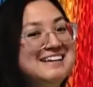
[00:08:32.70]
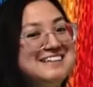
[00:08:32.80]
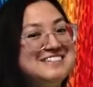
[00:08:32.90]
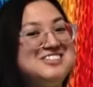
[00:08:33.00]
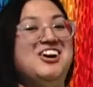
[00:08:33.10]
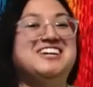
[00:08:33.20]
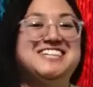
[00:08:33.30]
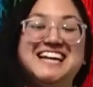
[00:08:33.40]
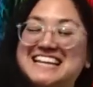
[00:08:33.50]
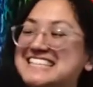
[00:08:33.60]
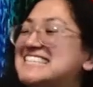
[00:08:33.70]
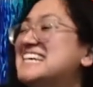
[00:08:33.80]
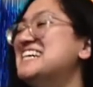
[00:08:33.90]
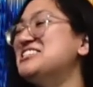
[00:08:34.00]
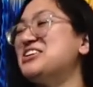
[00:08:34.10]
I need
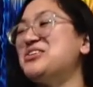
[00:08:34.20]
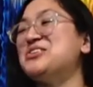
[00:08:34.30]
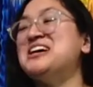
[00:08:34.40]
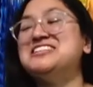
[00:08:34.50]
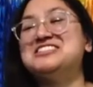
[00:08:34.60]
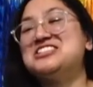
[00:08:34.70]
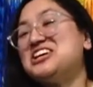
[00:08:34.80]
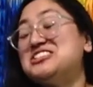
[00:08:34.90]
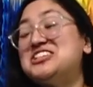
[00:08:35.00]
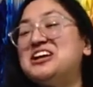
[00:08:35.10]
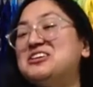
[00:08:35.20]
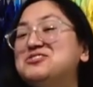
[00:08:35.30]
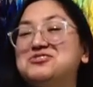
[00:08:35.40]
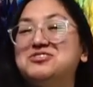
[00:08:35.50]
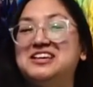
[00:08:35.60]
instructions. So just a set
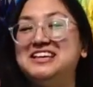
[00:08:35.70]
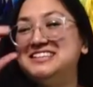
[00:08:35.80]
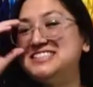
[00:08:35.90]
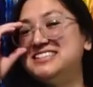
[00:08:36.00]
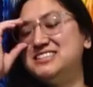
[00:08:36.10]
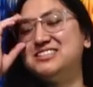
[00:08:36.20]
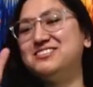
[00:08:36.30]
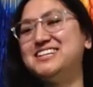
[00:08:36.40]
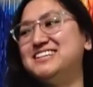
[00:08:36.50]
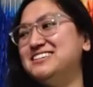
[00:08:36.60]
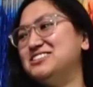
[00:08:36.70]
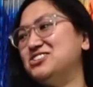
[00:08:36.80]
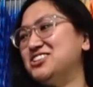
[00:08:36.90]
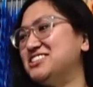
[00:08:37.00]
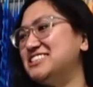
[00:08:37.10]
of easy to read
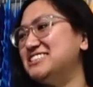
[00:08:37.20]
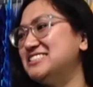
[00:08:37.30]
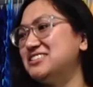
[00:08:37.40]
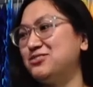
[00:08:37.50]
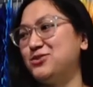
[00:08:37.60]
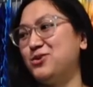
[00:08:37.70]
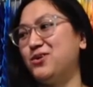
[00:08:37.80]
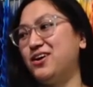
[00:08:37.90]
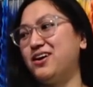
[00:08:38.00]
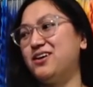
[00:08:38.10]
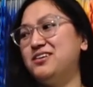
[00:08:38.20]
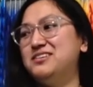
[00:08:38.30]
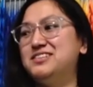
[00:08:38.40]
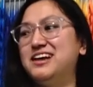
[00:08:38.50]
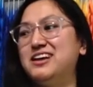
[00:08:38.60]
instructions for
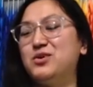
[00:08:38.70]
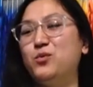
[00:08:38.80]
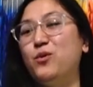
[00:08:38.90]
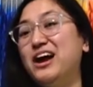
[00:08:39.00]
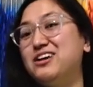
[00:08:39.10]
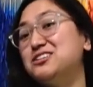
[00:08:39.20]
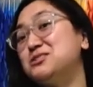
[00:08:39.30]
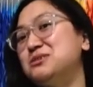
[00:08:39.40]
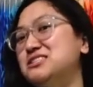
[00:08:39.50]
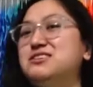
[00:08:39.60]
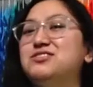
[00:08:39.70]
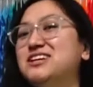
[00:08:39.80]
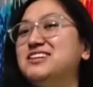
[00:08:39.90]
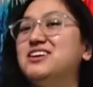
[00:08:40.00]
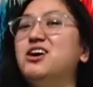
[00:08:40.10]
like where
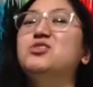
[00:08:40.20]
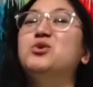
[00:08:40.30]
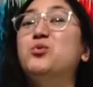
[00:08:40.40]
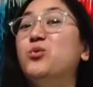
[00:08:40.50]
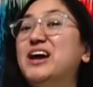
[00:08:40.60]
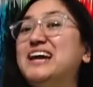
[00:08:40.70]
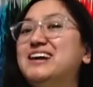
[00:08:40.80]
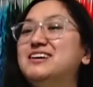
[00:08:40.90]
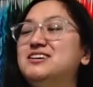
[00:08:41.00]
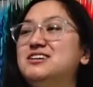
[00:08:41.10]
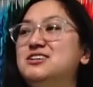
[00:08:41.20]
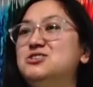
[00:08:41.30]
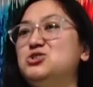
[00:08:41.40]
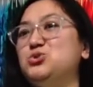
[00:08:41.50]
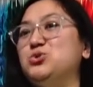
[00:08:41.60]
specifically on the wig
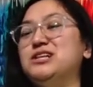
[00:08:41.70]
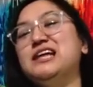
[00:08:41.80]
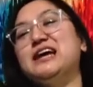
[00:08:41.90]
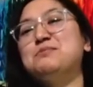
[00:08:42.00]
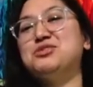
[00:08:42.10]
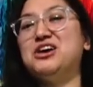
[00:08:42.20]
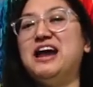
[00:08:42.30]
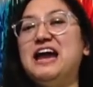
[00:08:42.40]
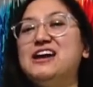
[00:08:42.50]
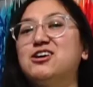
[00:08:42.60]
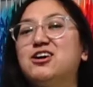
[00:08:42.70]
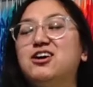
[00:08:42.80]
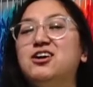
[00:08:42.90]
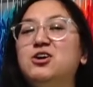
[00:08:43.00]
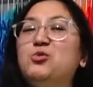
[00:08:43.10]
to clamp the
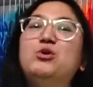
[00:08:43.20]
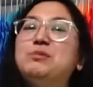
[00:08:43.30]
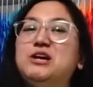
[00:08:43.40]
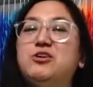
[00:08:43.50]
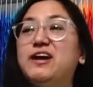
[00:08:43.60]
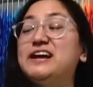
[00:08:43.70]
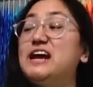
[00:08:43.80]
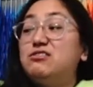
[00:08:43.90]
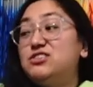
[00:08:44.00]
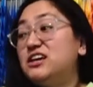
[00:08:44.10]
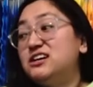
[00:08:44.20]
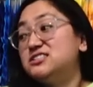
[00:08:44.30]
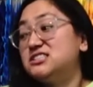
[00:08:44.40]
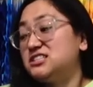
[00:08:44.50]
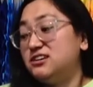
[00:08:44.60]
hanger would be great.
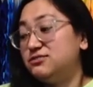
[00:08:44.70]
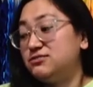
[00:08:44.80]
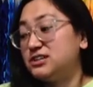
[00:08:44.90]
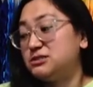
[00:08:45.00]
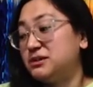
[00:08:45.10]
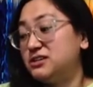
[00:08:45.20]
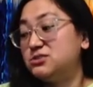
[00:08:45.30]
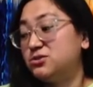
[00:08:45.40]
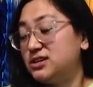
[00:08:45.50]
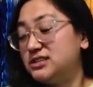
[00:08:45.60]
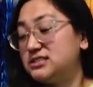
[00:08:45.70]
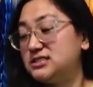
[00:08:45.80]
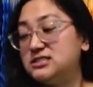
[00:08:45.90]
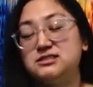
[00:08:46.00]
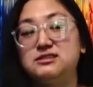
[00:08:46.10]
Everything else is self-explanatory
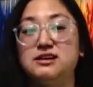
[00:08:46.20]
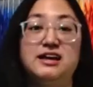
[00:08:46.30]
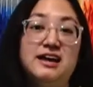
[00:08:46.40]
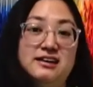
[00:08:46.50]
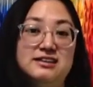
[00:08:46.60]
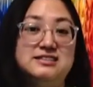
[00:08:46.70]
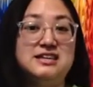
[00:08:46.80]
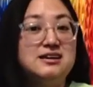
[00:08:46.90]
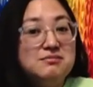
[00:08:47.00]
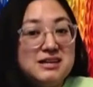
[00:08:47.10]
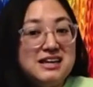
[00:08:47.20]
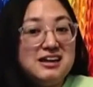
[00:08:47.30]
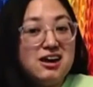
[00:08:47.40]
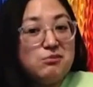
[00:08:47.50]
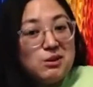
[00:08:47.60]
because it's, again, it's like a
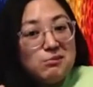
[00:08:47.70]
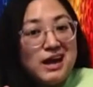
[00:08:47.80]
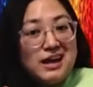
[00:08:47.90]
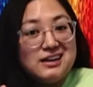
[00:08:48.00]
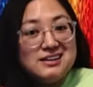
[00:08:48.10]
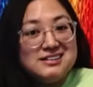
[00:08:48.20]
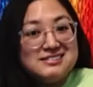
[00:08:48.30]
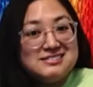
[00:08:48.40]
mini garment bag.